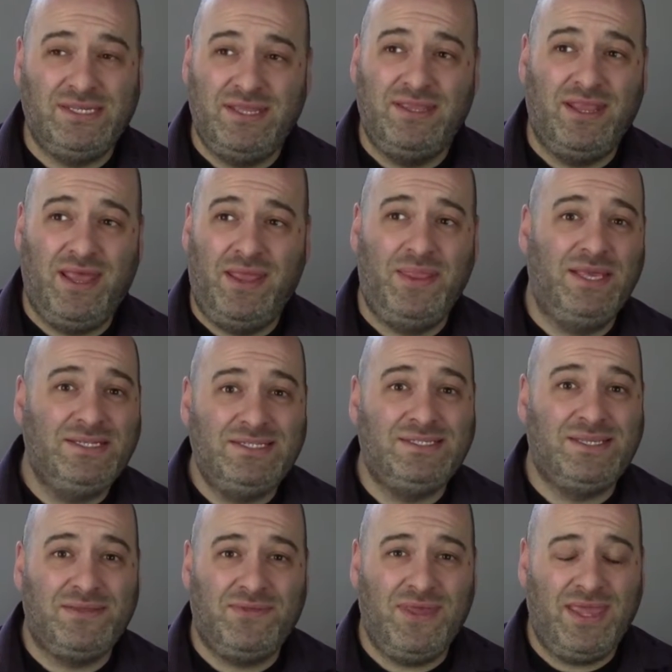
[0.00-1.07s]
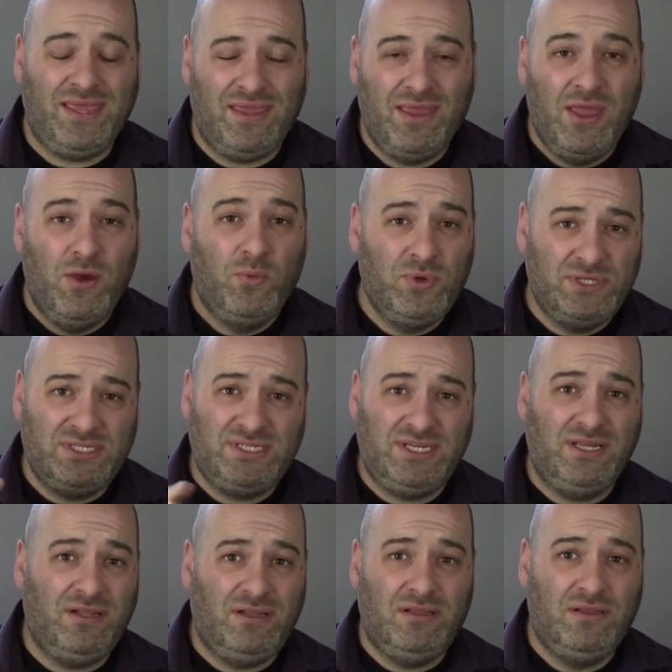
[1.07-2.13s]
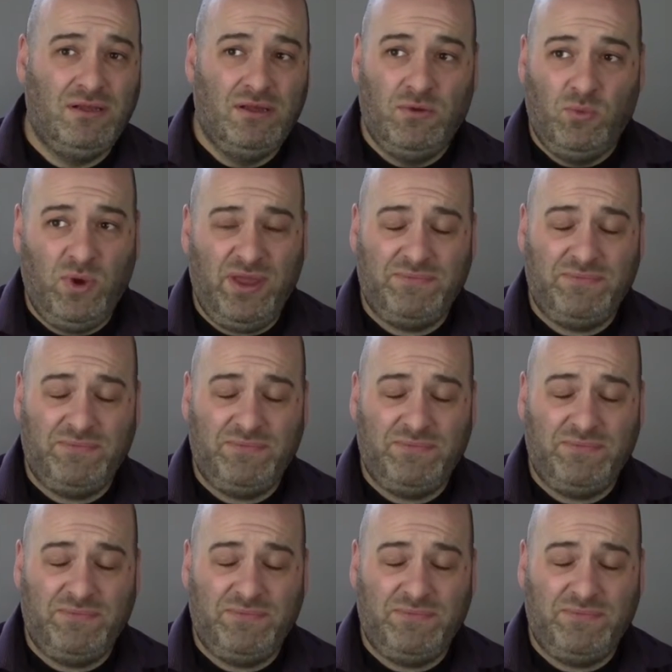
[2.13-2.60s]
And this is the thing, we